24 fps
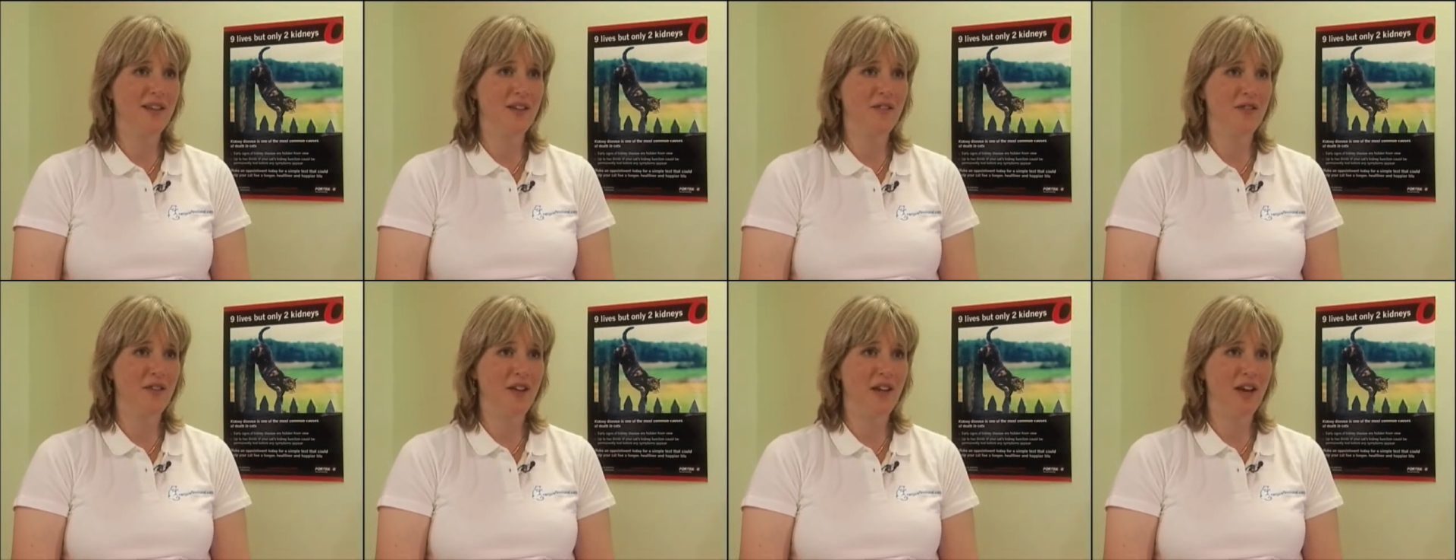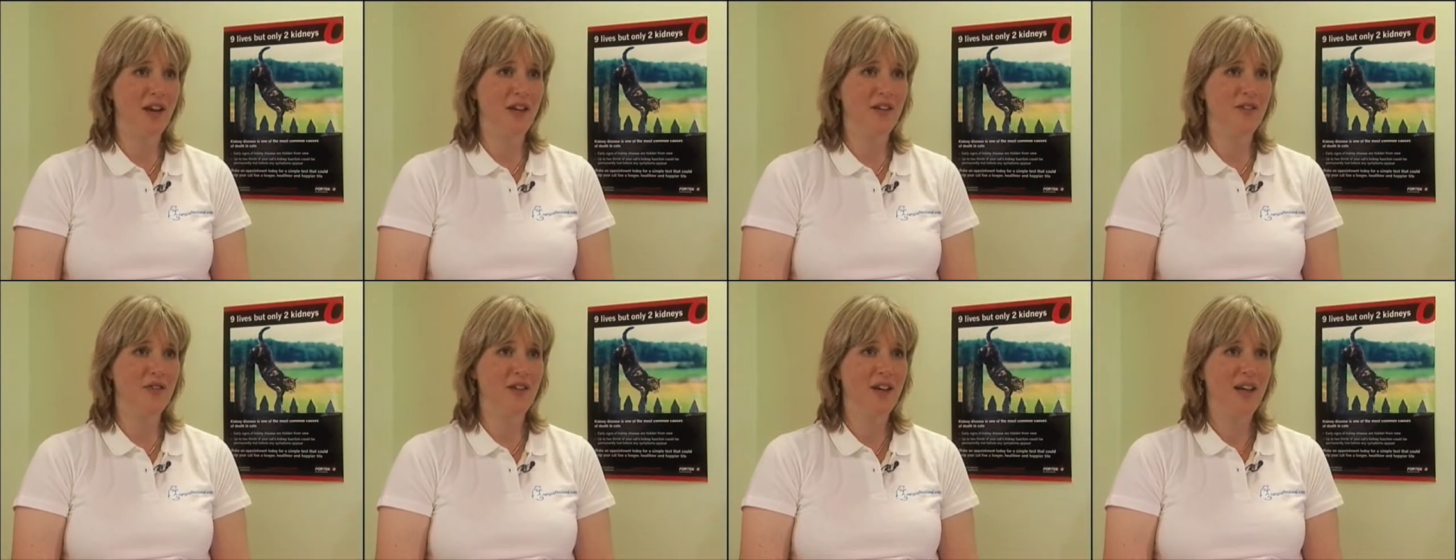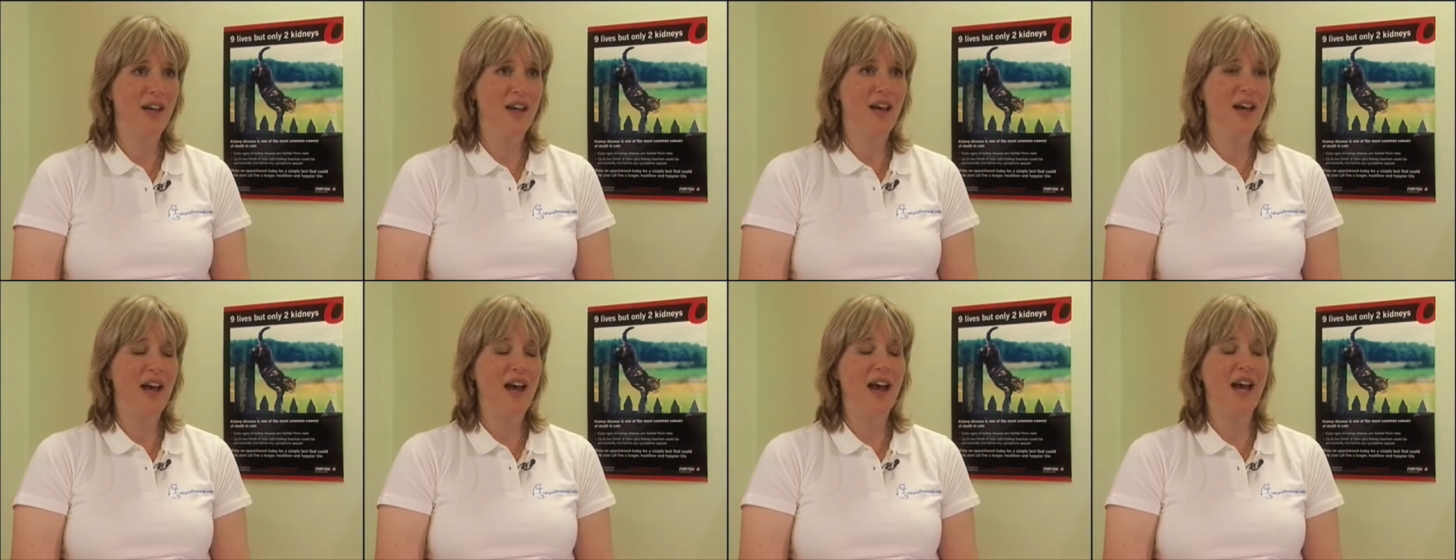of life
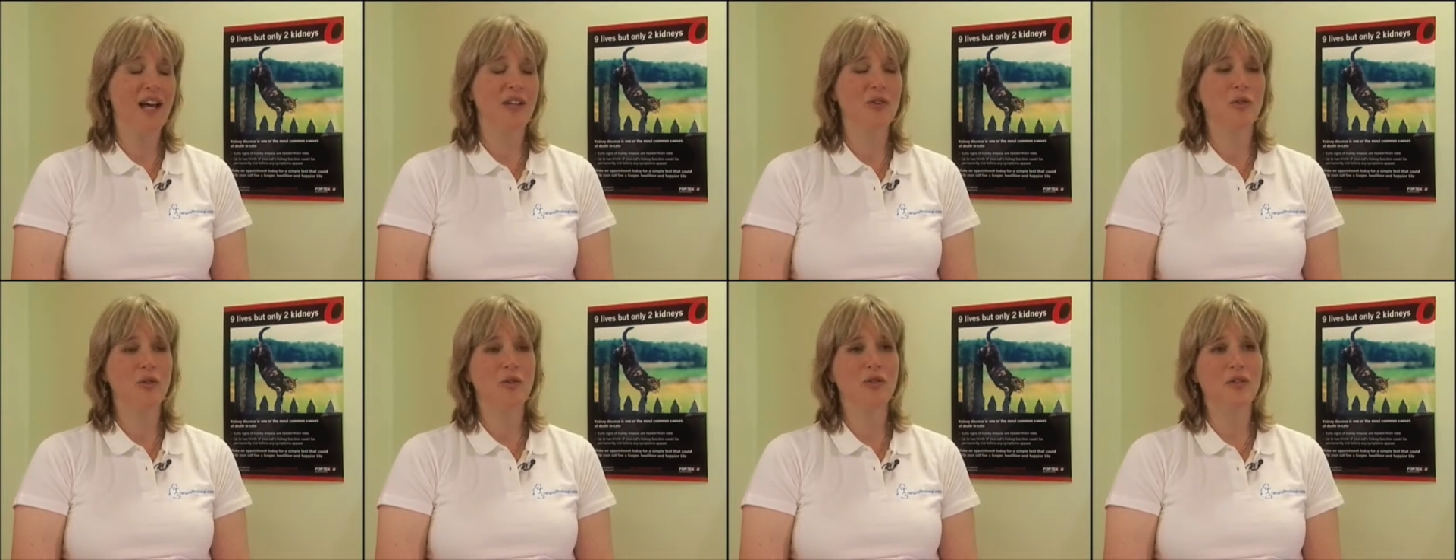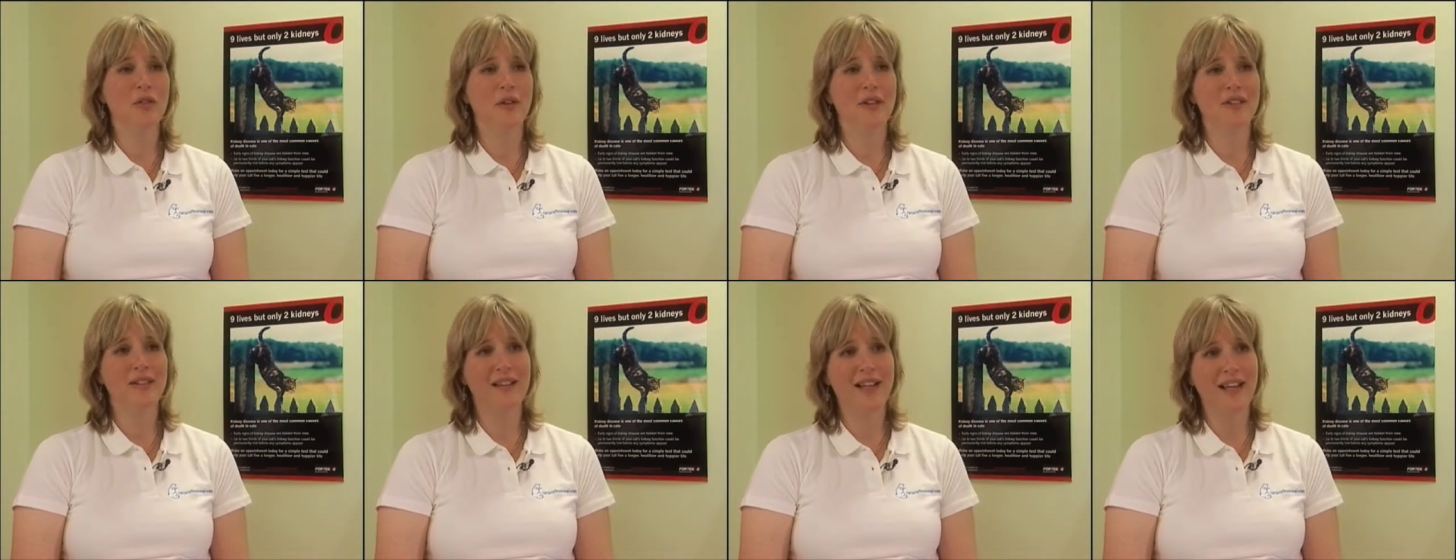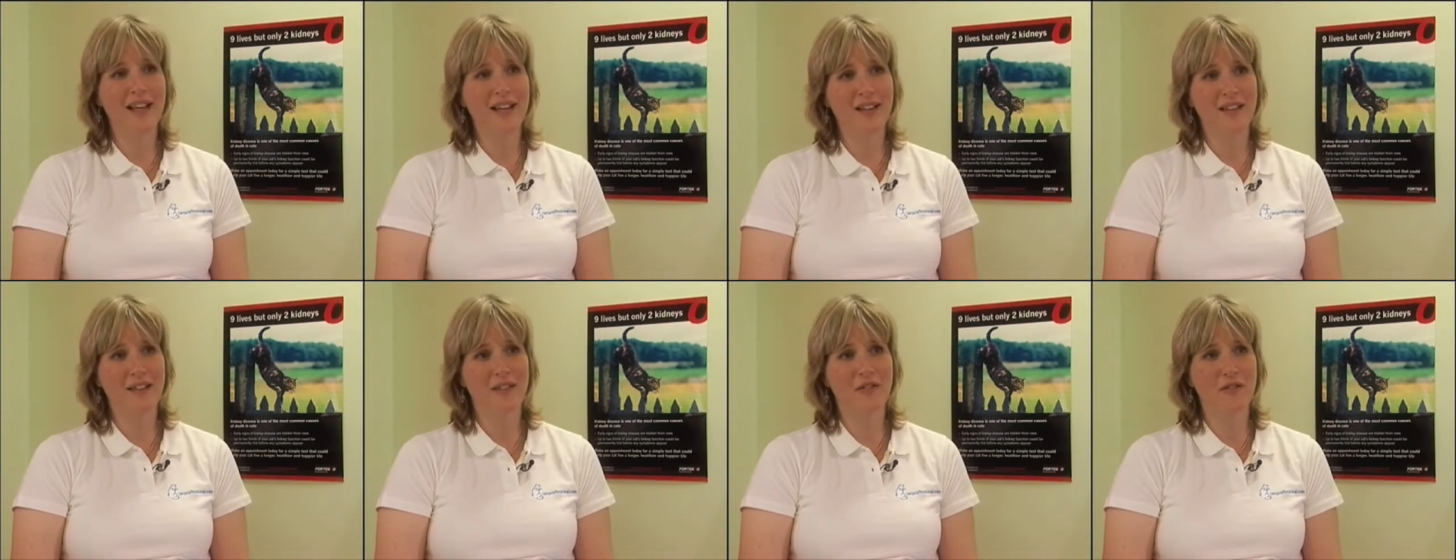and also its
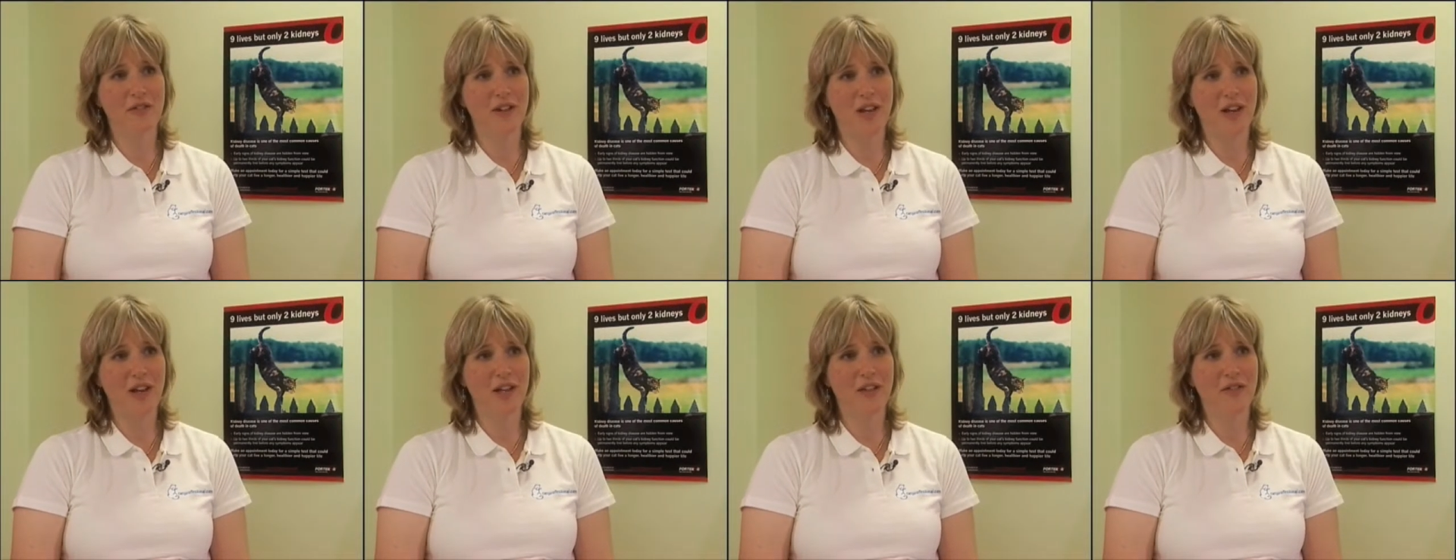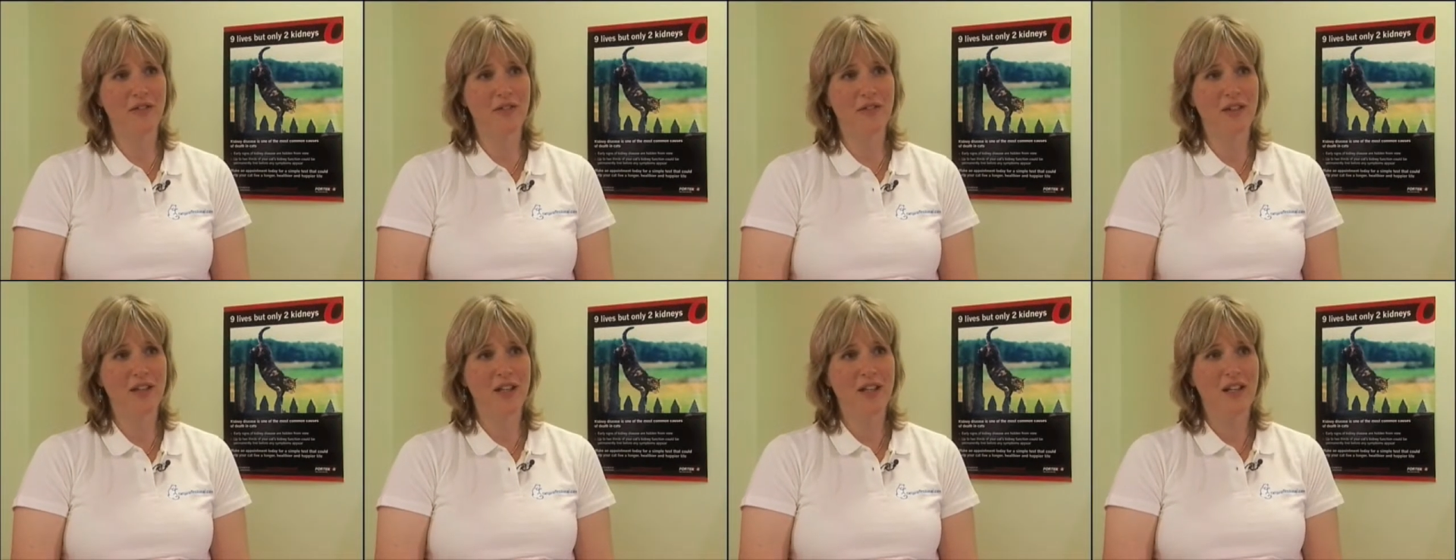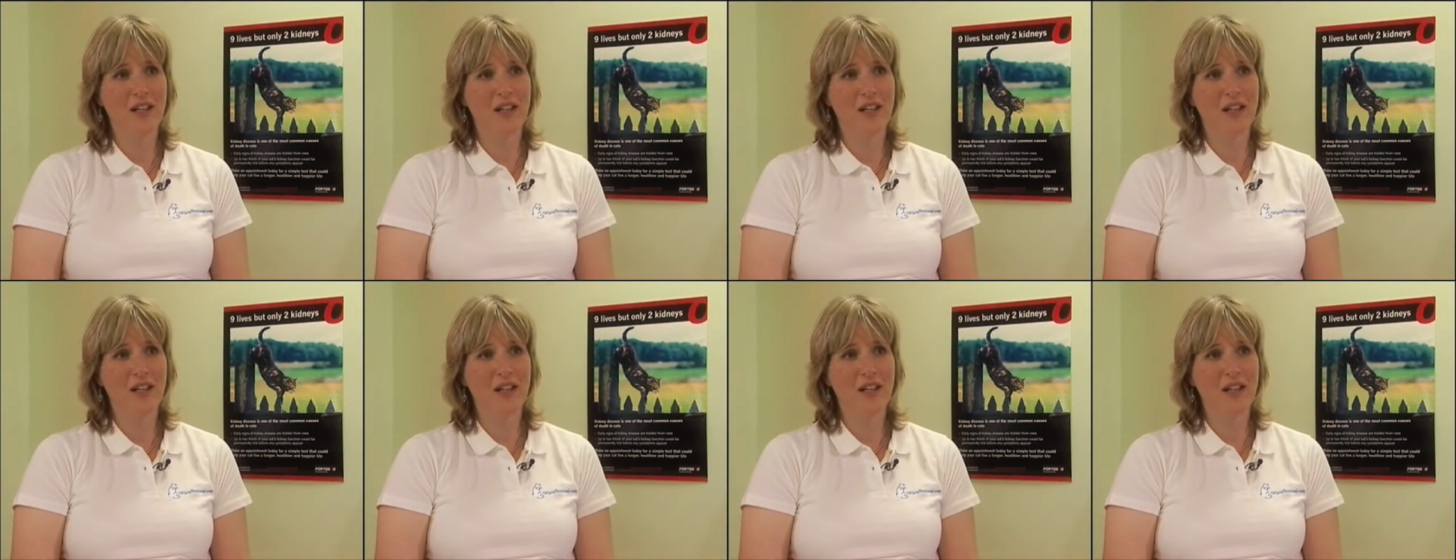length of life.